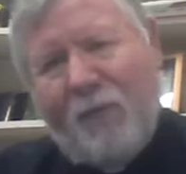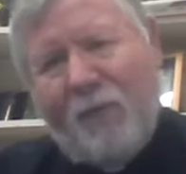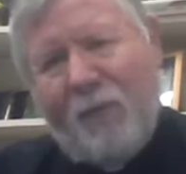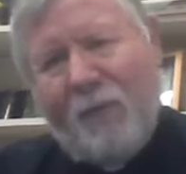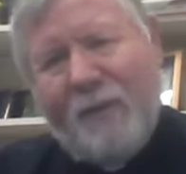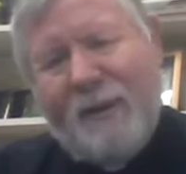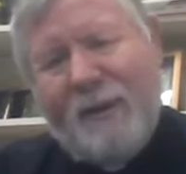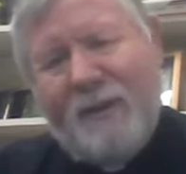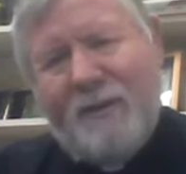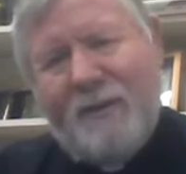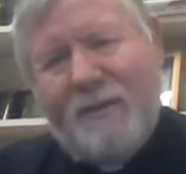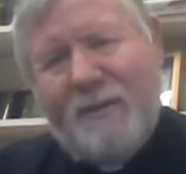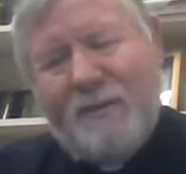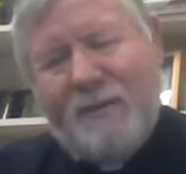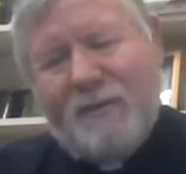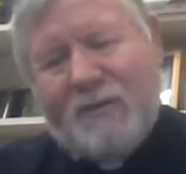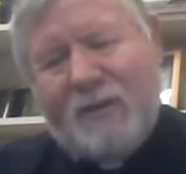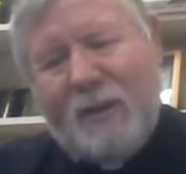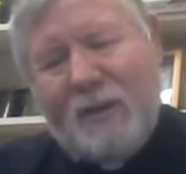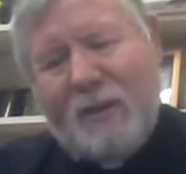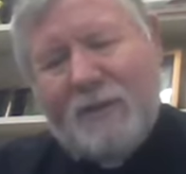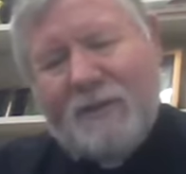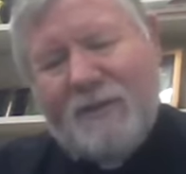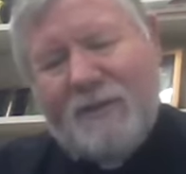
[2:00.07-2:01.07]
we
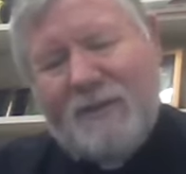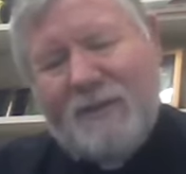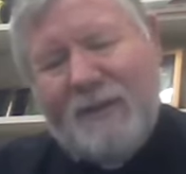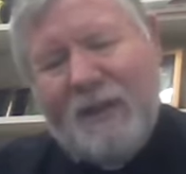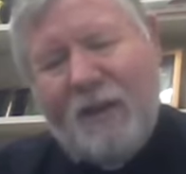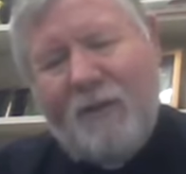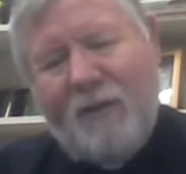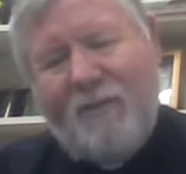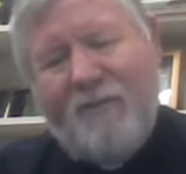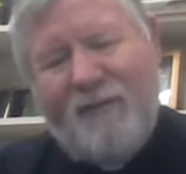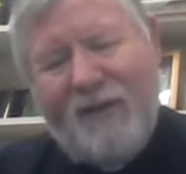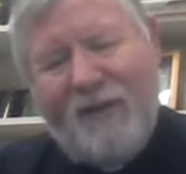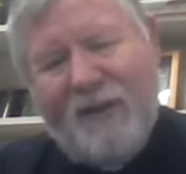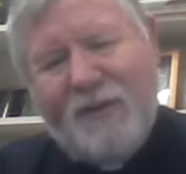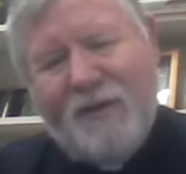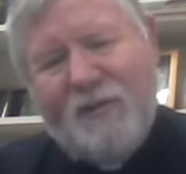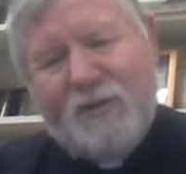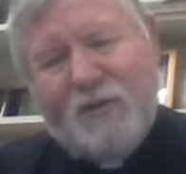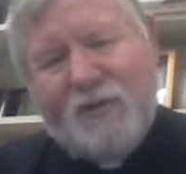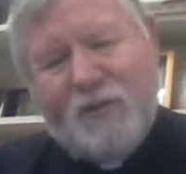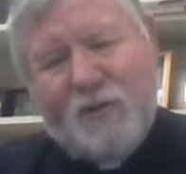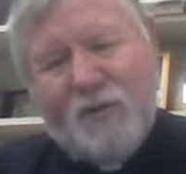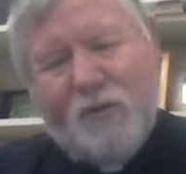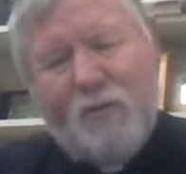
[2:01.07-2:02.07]
start to delve
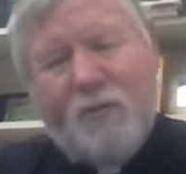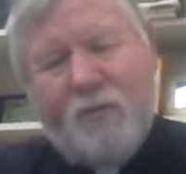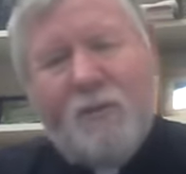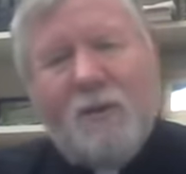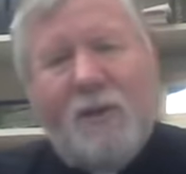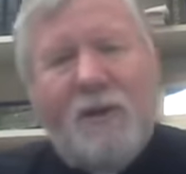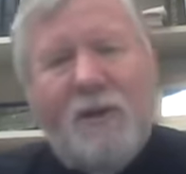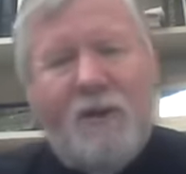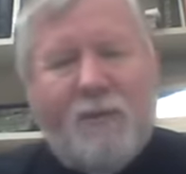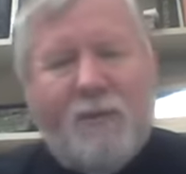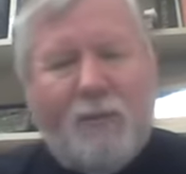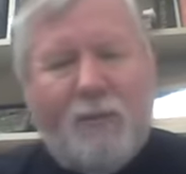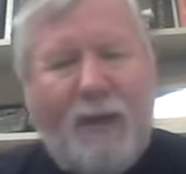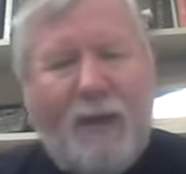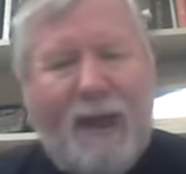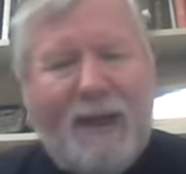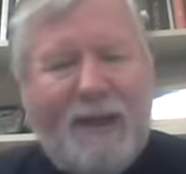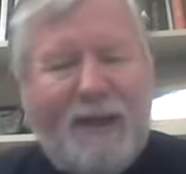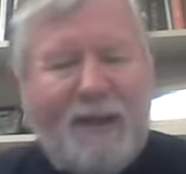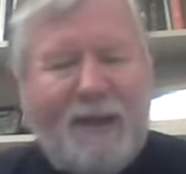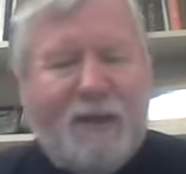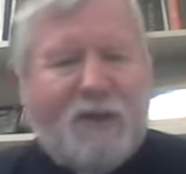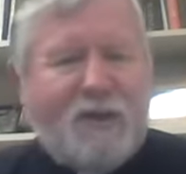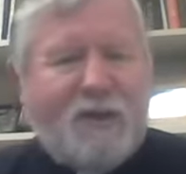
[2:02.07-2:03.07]
into the
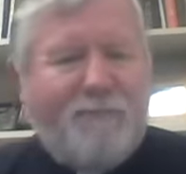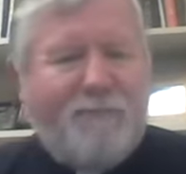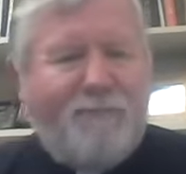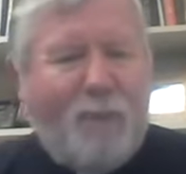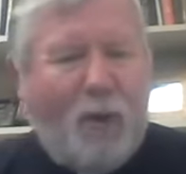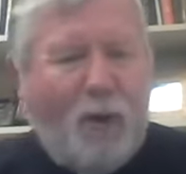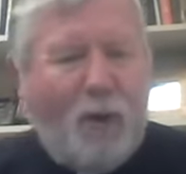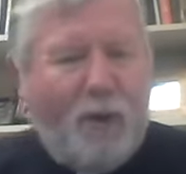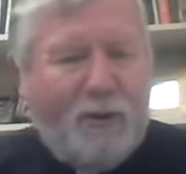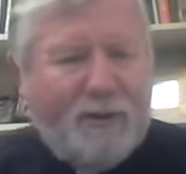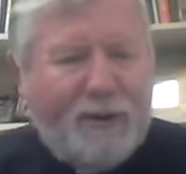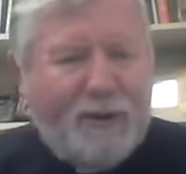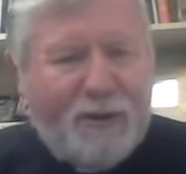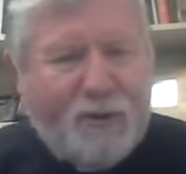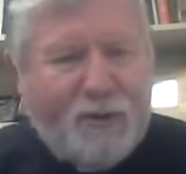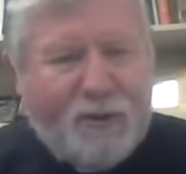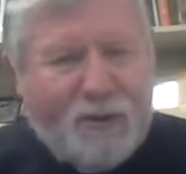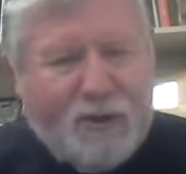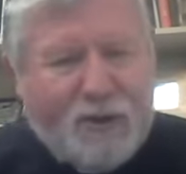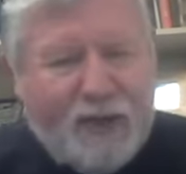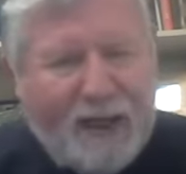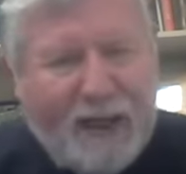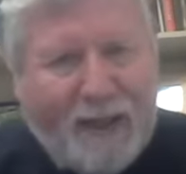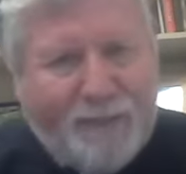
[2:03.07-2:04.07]
writings of Paul and
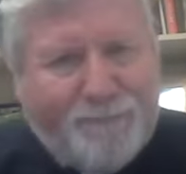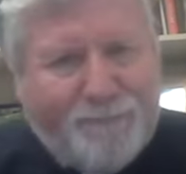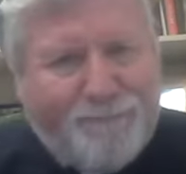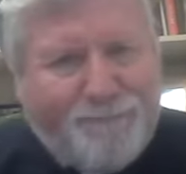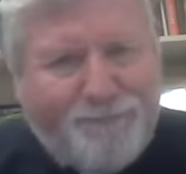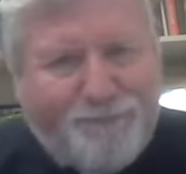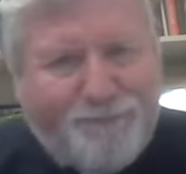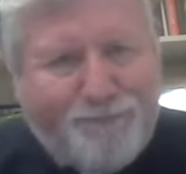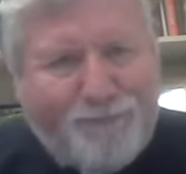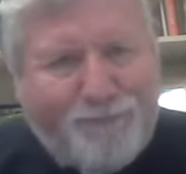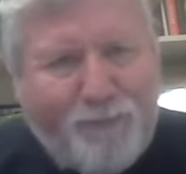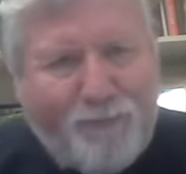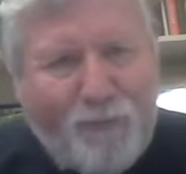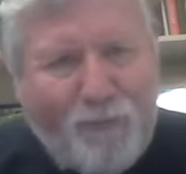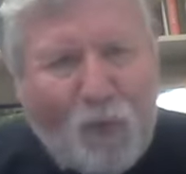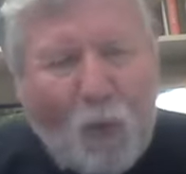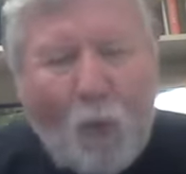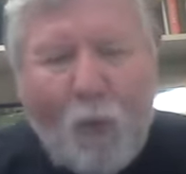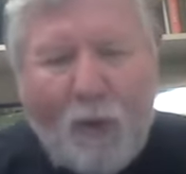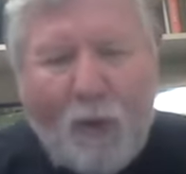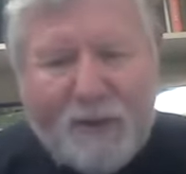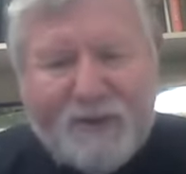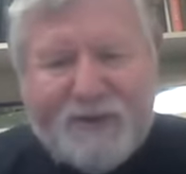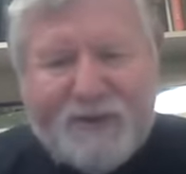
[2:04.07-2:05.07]
understand
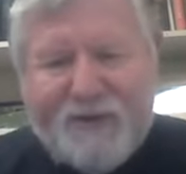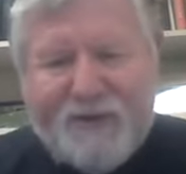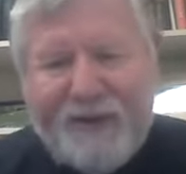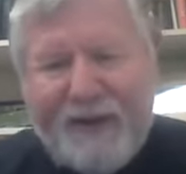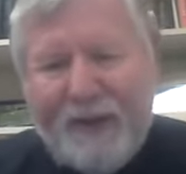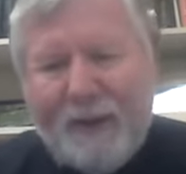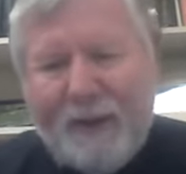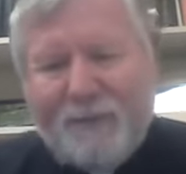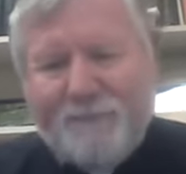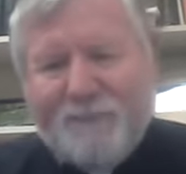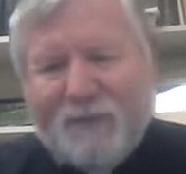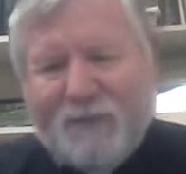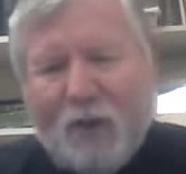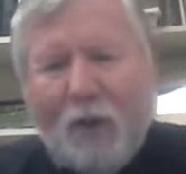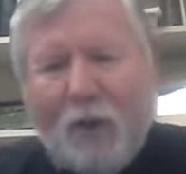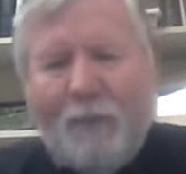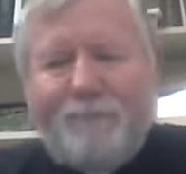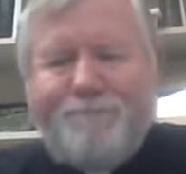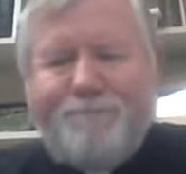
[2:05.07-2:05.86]
what's there. So,